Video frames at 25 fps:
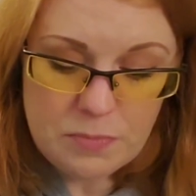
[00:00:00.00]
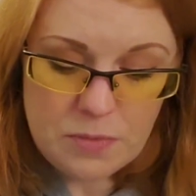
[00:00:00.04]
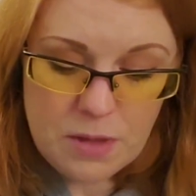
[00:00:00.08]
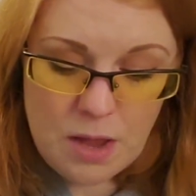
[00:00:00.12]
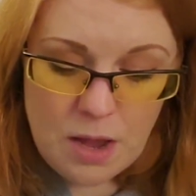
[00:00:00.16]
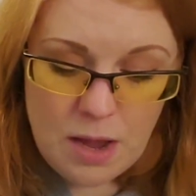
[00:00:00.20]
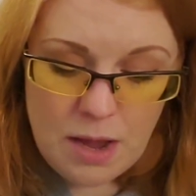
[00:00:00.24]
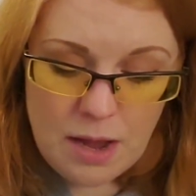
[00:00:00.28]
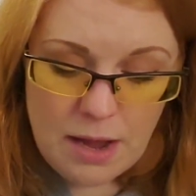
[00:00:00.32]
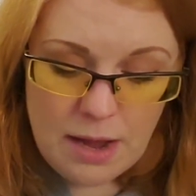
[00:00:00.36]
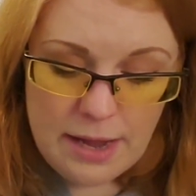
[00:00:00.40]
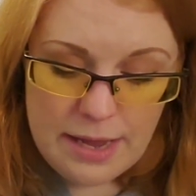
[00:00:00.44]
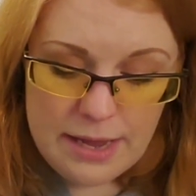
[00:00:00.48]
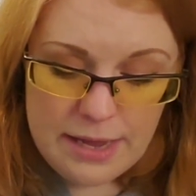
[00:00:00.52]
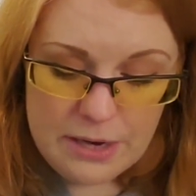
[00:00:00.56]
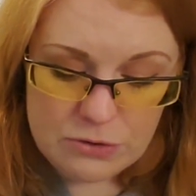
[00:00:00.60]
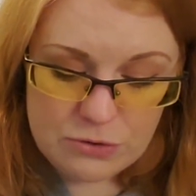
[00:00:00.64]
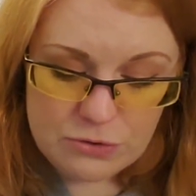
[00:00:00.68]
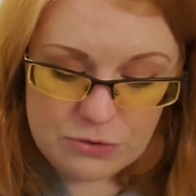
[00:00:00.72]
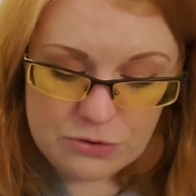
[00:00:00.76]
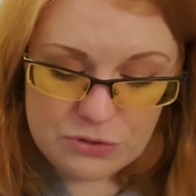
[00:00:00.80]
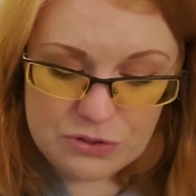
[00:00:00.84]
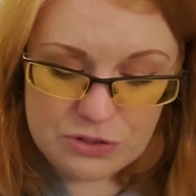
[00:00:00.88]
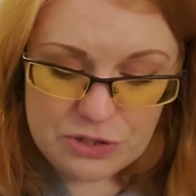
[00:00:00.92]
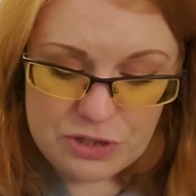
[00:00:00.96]
Uh,
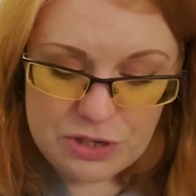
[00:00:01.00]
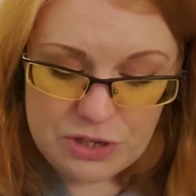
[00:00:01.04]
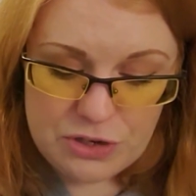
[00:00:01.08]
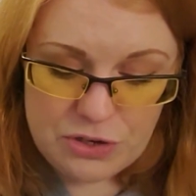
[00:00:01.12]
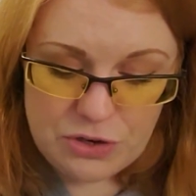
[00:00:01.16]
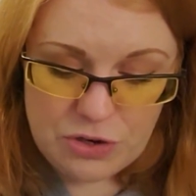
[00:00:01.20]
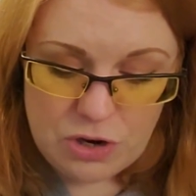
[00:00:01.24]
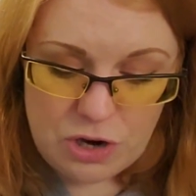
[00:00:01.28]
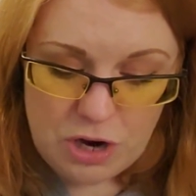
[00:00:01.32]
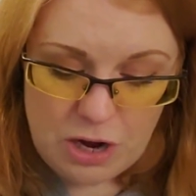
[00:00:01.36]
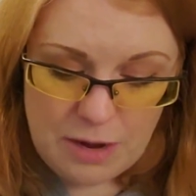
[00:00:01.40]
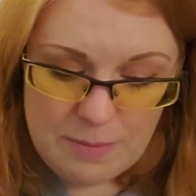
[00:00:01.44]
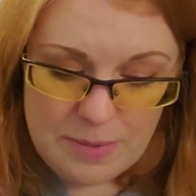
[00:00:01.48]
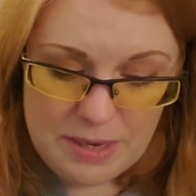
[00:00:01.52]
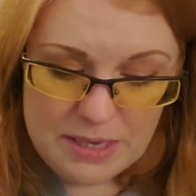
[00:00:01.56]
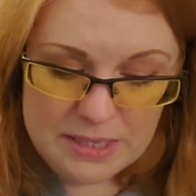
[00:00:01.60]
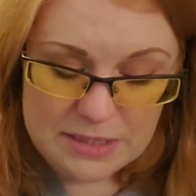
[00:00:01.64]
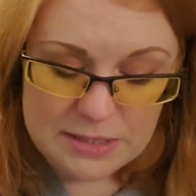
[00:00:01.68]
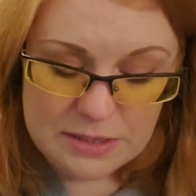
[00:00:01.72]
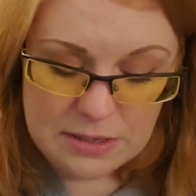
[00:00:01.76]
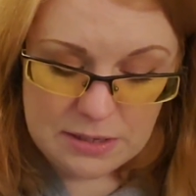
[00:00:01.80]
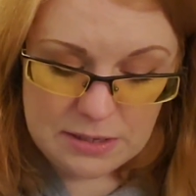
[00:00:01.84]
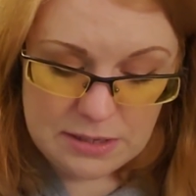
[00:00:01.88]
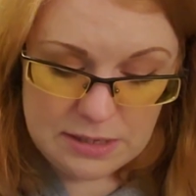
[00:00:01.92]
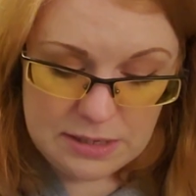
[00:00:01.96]
interested in your
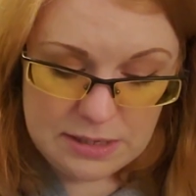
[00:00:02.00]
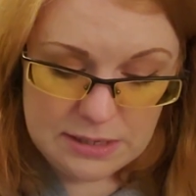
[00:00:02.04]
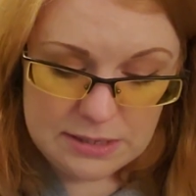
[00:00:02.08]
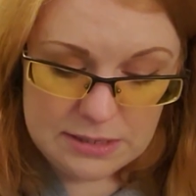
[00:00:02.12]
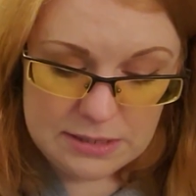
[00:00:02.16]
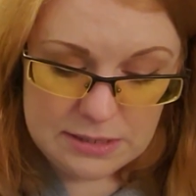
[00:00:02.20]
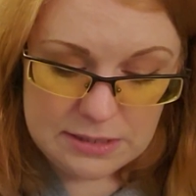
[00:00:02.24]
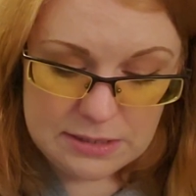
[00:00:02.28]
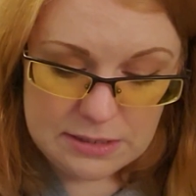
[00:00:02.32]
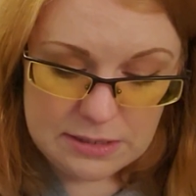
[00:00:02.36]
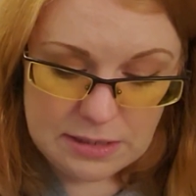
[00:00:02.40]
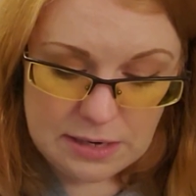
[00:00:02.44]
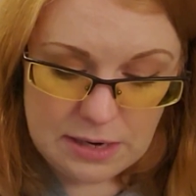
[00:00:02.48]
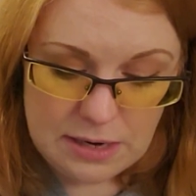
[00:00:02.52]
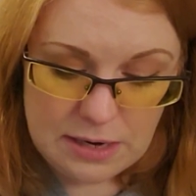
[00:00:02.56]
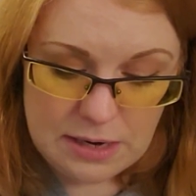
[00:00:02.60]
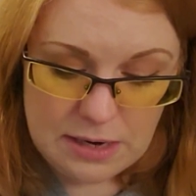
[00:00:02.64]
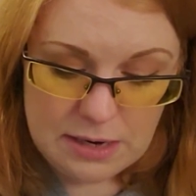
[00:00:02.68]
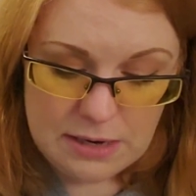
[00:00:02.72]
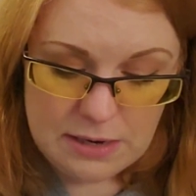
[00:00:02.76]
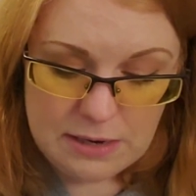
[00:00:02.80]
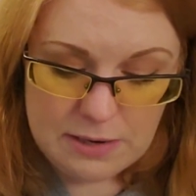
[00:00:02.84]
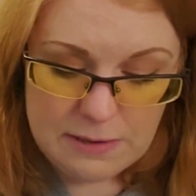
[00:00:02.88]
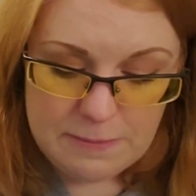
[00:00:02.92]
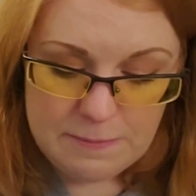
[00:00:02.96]
comments on this.
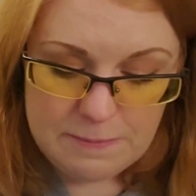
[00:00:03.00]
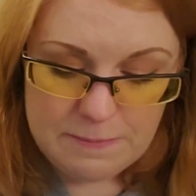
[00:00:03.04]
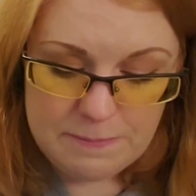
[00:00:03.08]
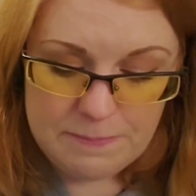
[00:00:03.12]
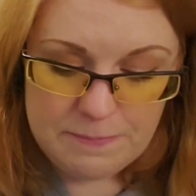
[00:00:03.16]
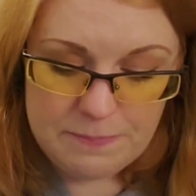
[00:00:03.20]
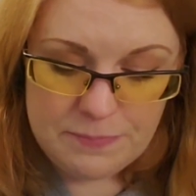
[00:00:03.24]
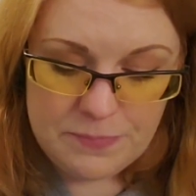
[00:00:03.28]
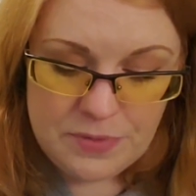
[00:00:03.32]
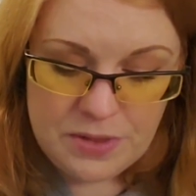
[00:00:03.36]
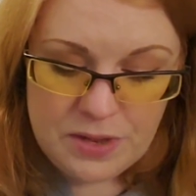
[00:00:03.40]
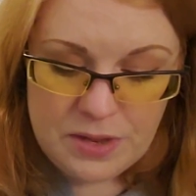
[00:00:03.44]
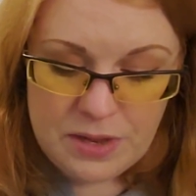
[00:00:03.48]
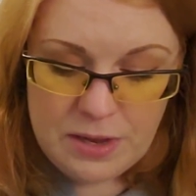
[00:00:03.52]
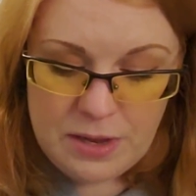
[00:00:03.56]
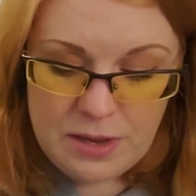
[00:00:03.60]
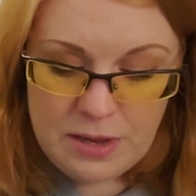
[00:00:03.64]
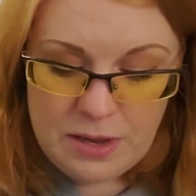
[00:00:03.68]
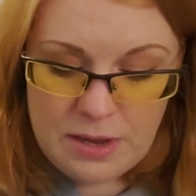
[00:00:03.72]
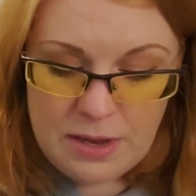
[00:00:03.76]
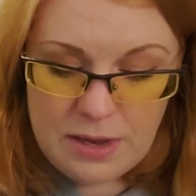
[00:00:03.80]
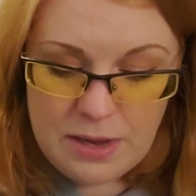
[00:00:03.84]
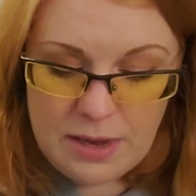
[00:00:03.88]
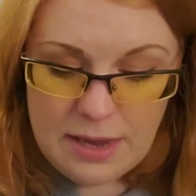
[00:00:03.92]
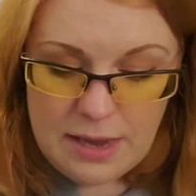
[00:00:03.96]
Um,
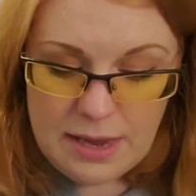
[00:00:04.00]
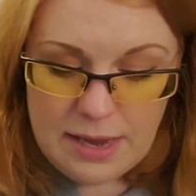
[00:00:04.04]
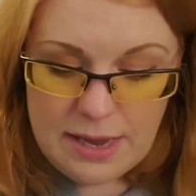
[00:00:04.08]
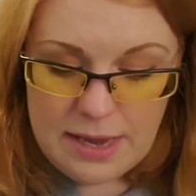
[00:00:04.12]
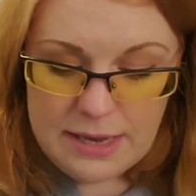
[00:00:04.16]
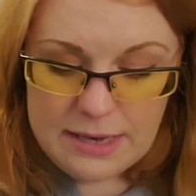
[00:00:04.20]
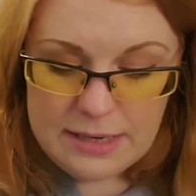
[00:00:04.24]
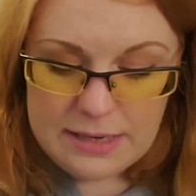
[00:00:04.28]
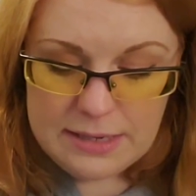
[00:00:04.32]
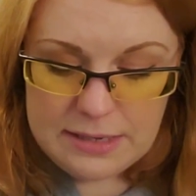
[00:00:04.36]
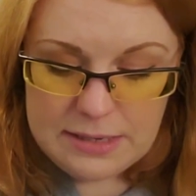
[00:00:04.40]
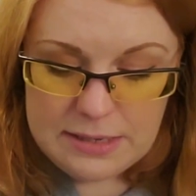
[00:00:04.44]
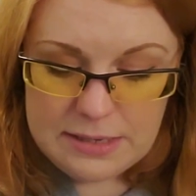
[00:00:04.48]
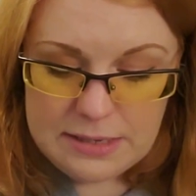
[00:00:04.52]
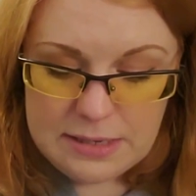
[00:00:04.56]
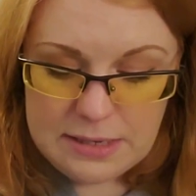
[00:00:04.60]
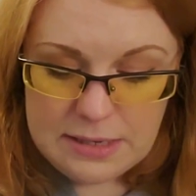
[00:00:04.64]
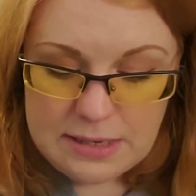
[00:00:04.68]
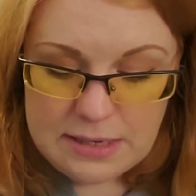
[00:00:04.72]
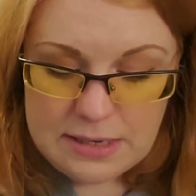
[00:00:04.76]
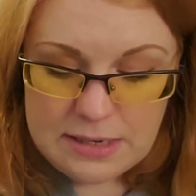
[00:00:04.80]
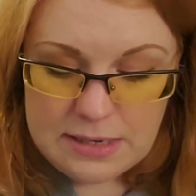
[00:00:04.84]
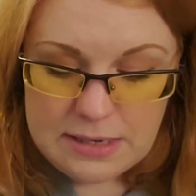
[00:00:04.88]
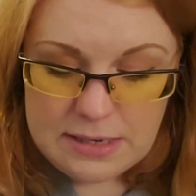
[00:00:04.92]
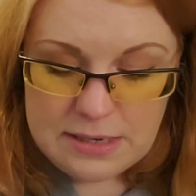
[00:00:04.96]
and
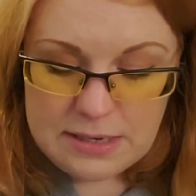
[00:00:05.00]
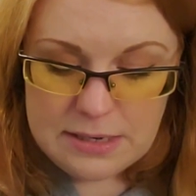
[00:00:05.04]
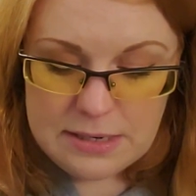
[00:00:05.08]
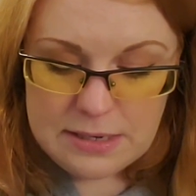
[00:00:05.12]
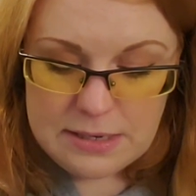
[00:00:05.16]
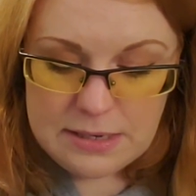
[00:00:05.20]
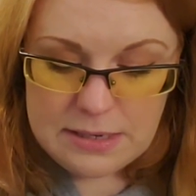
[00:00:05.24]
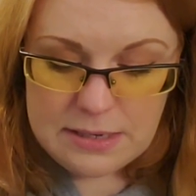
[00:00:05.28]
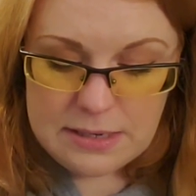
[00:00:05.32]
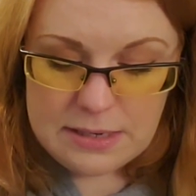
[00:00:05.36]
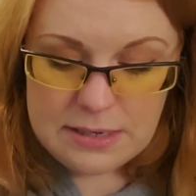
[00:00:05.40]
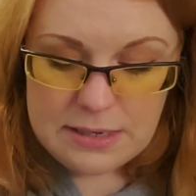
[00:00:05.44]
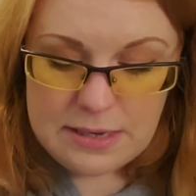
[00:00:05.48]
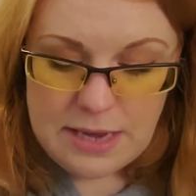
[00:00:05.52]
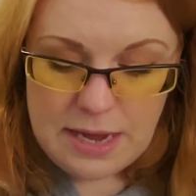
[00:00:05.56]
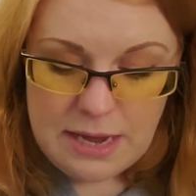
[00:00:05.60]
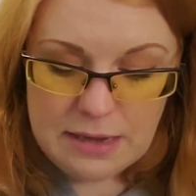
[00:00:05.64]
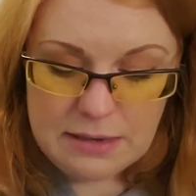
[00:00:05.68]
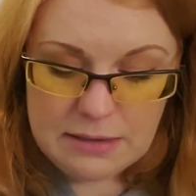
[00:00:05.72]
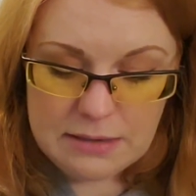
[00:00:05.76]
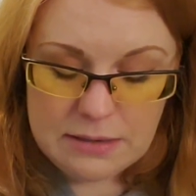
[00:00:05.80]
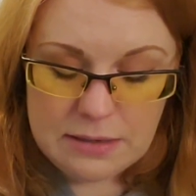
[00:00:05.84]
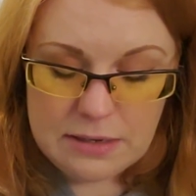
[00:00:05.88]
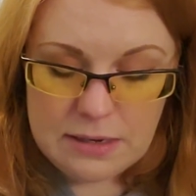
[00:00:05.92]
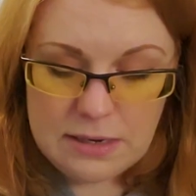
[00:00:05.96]
uh,
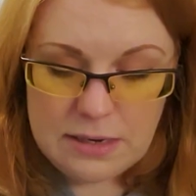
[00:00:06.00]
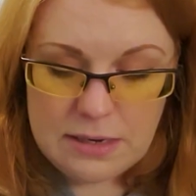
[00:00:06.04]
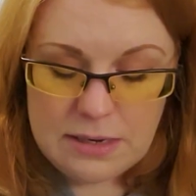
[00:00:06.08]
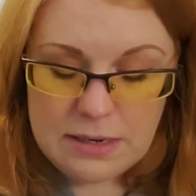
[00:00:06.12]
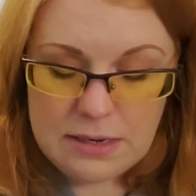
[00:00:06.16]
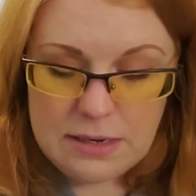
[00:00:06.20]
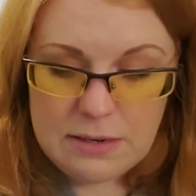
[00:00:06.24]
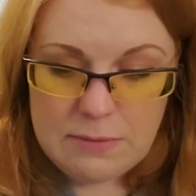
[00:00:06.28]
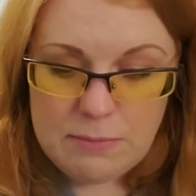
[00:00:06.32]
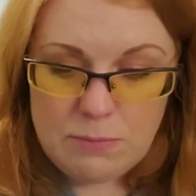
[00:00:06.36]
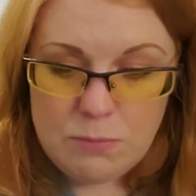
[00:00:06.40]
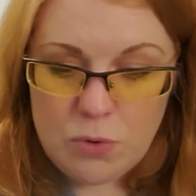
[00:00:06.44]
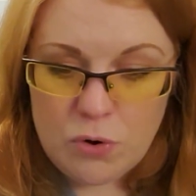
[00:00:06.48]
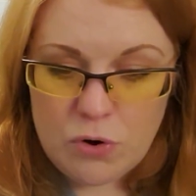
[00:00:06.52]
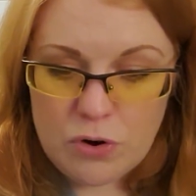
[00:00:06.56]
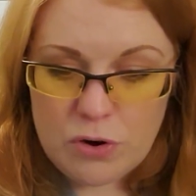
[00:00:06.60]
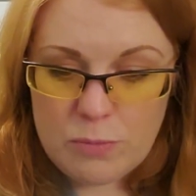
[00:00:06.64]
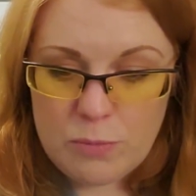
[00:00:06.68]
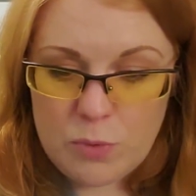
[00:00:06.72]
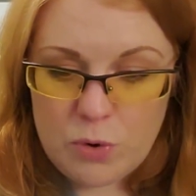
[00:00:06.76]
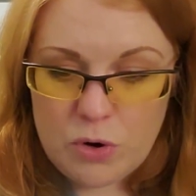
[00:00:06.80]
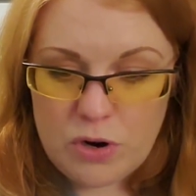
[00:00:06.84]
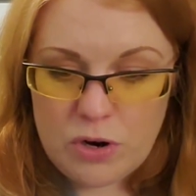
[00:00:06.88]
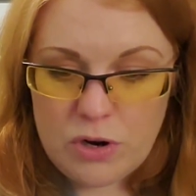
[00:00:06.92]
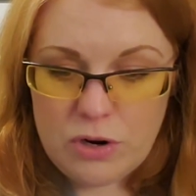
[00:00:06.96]
yeah, uh, more
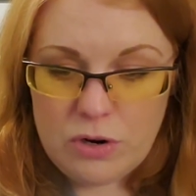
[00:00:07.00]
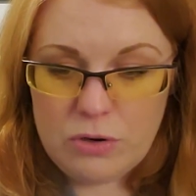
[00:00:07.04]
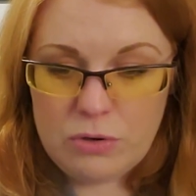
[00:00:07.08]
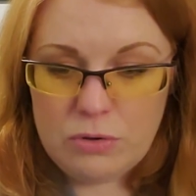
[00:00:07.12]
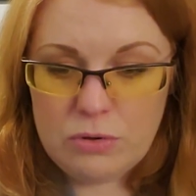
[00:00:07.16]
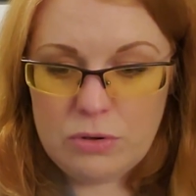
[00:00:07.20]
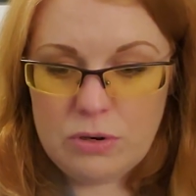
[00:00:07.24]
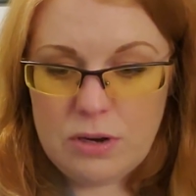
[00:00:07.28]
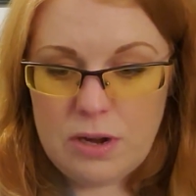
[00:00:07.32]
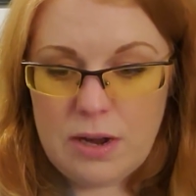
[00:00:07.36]
tomorrow.